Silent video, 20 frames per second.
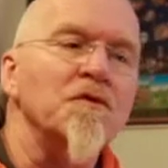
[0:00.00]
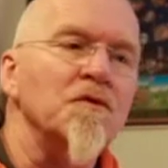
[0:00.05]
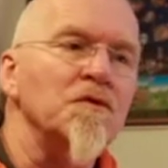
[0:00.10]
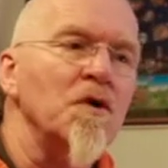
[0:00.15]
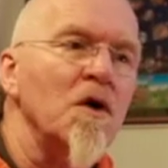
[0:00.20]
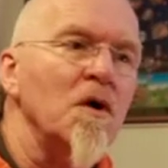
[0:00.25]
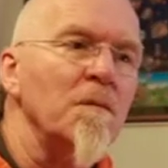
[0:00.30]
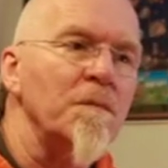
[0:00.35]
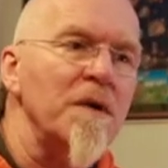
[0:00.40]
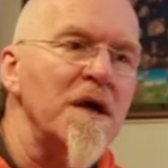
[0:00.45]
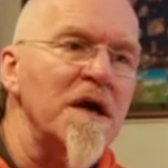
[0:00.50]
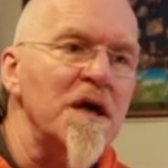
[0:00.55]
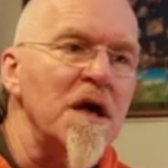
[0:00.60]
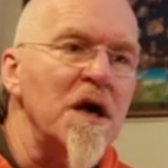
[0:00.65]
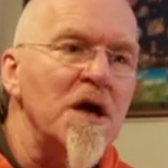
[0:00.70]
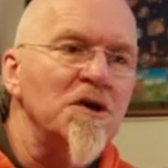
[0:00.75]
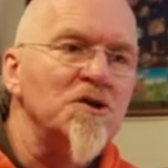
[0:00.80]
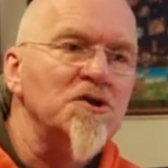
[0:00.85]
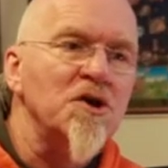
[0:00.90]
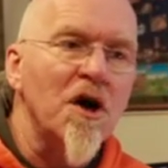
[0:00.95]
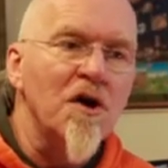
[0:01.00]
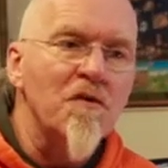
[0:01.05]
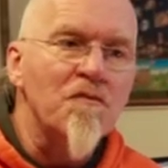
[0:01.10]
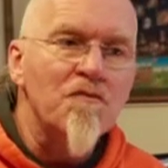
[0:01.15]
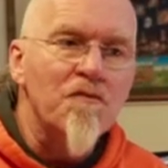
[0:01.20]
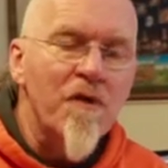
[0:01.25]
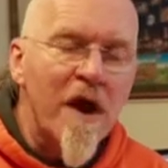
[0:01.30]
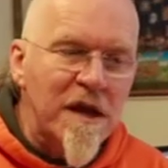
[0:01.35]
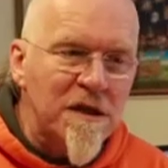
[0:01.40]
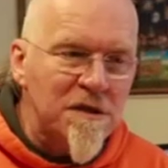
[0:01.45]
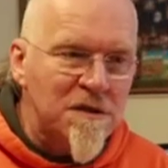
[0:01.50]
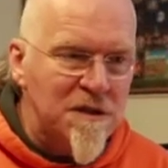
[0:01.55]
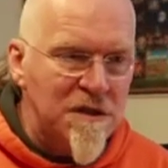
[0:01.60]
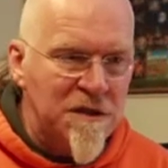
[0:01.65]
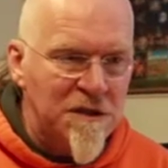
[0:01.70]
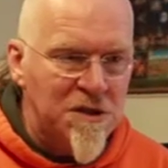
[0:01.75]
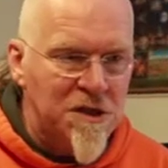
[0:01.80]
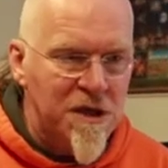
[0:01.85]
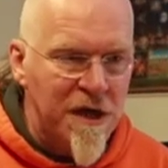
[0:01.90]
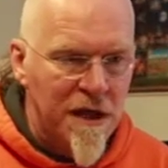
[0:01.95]
You're not being
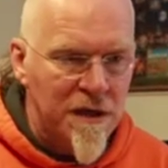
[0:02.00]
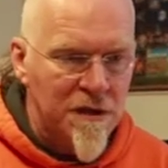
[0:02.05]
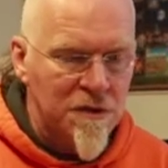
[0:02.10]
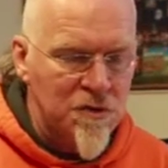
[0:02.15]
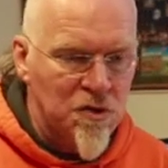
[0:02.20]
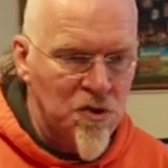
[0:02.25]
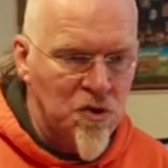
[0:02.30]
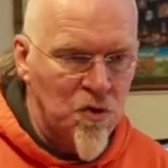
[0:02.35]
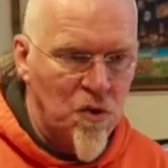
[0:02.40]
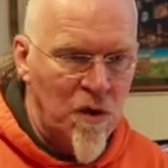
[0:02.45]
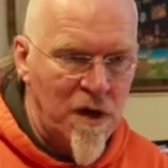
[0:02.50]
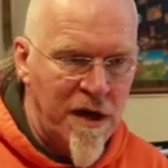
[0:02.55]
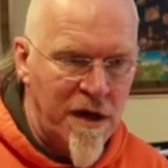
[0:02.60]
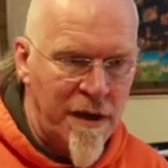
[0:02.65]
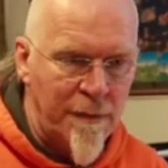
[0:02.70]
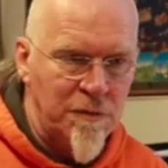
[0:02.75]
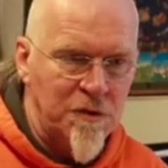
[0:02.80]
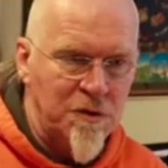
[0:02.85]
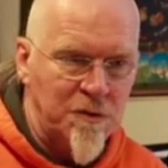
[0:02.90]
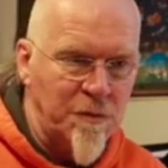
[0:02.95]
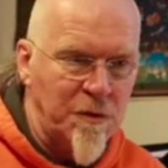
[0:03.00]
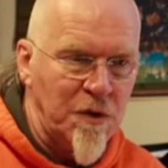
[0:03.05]
directly challenged or hammered,